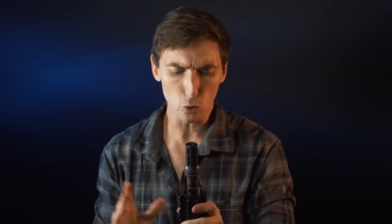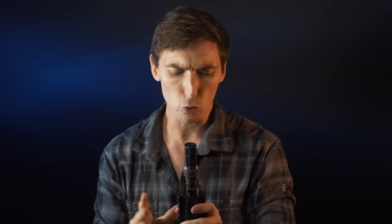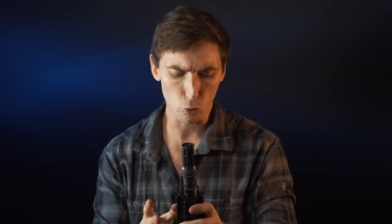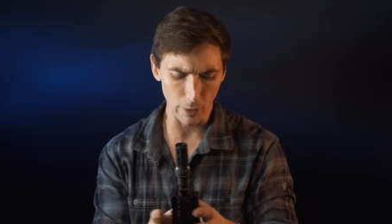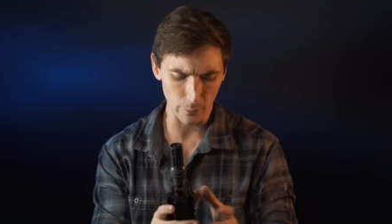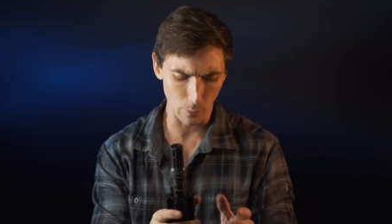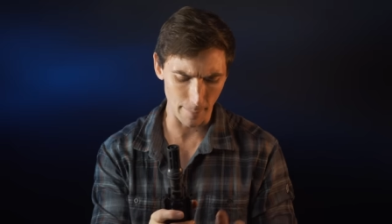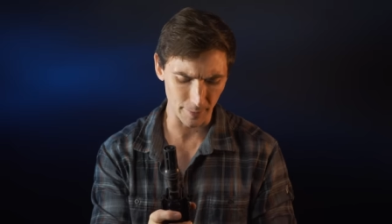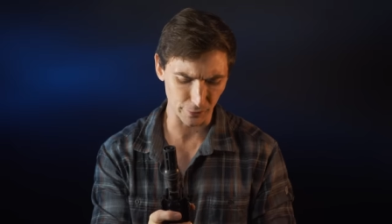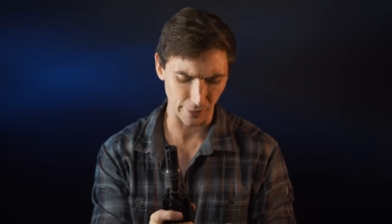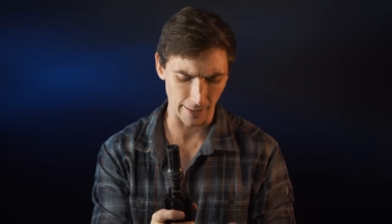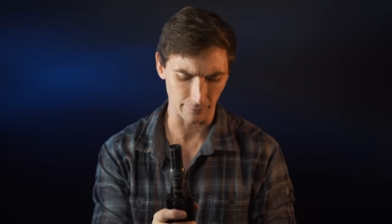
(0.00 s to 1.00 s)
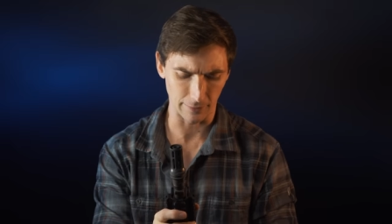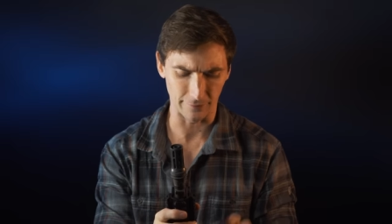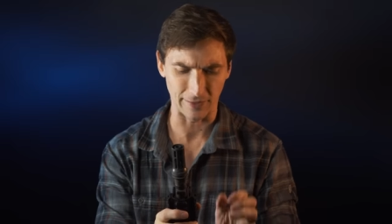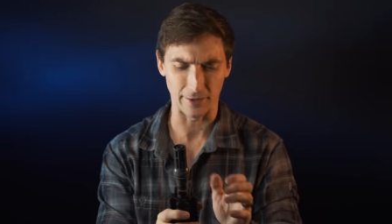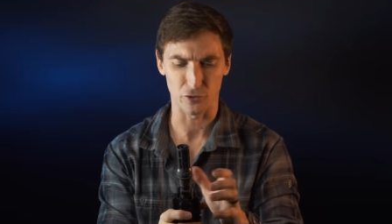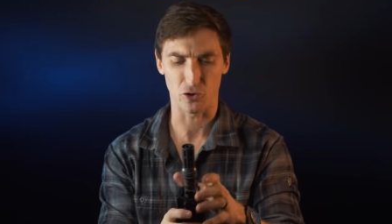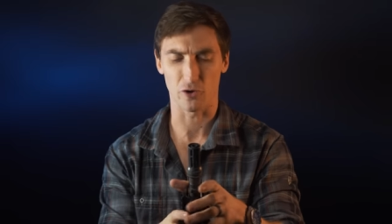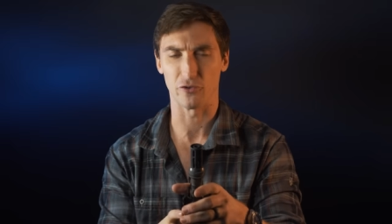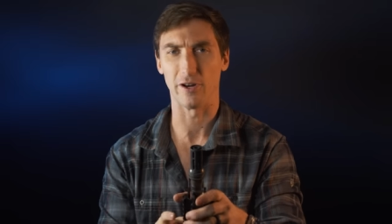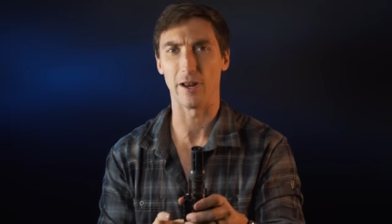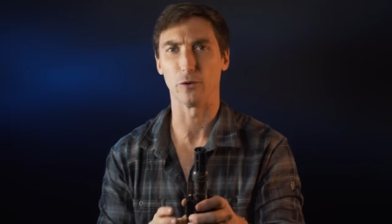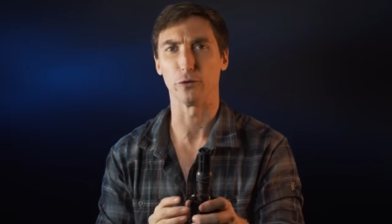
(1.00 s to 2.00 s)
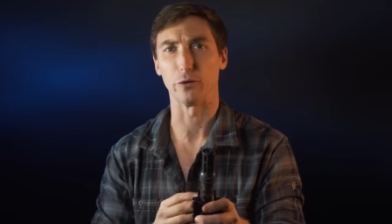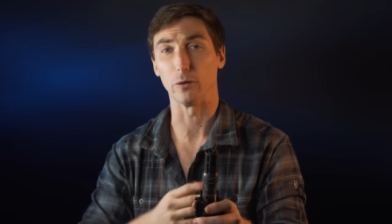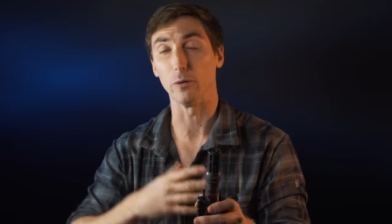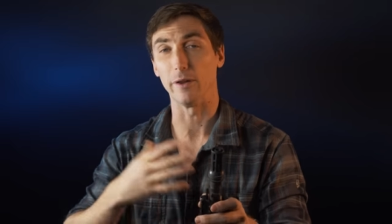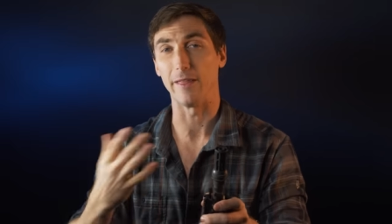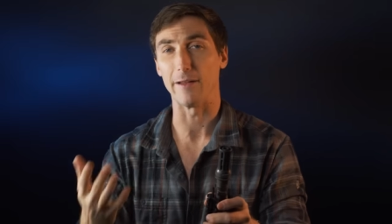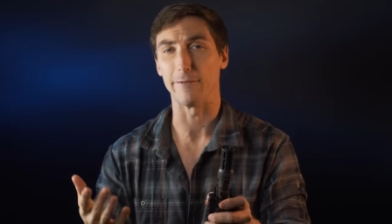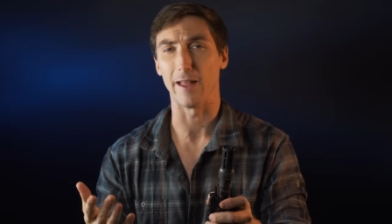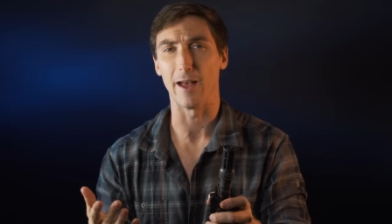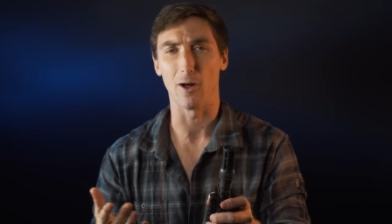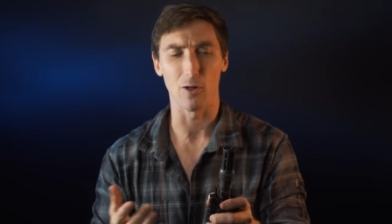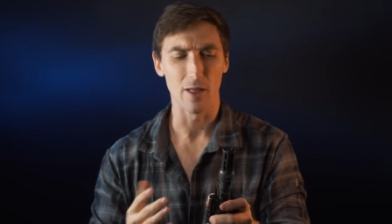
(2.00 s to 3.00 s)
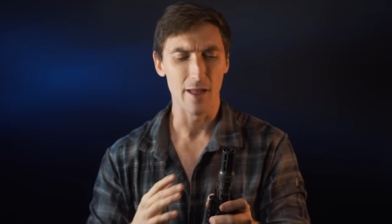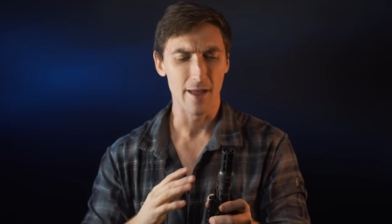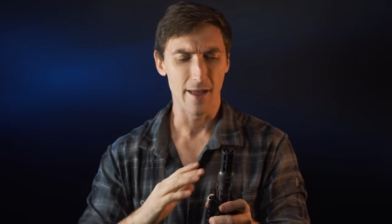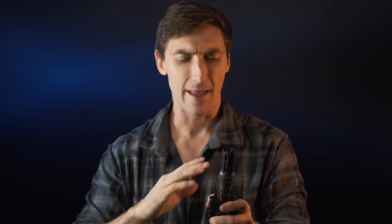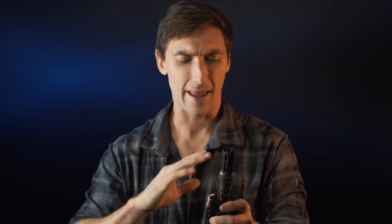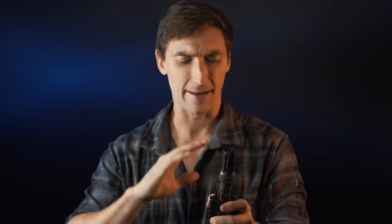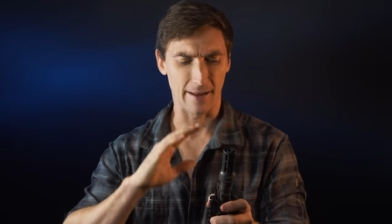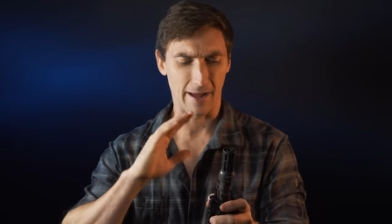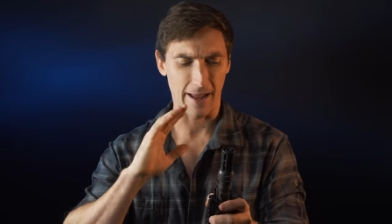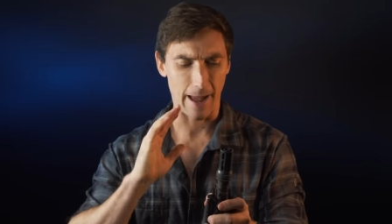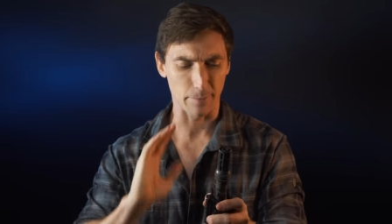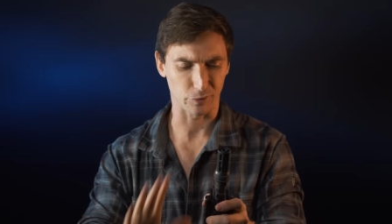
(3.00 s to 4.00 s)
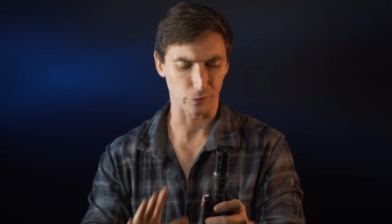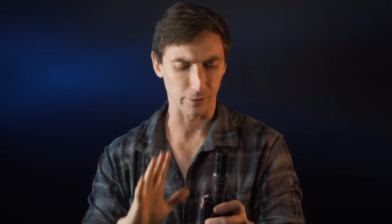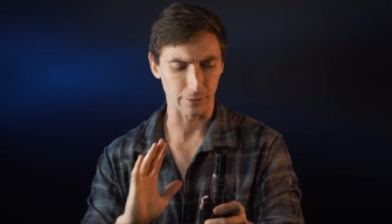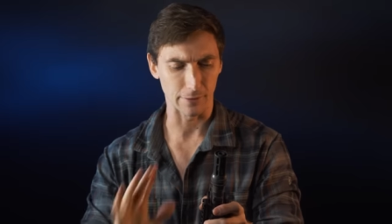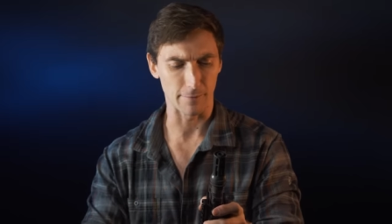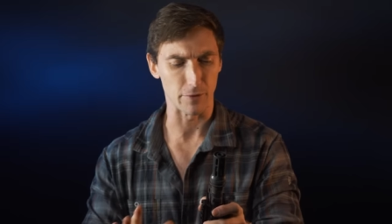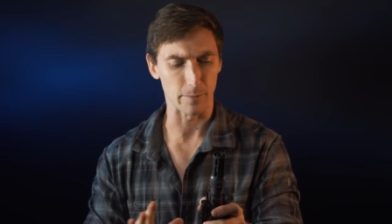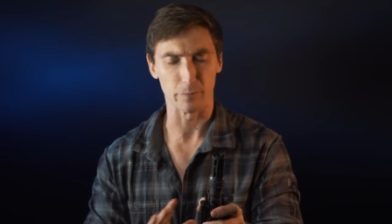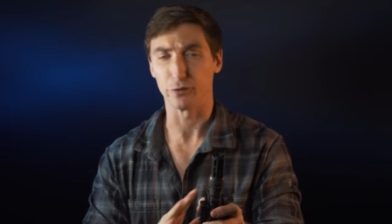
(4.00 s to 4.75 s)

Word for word: great weapons have left-handed charging handles, including the FAL, and I absolutely love them.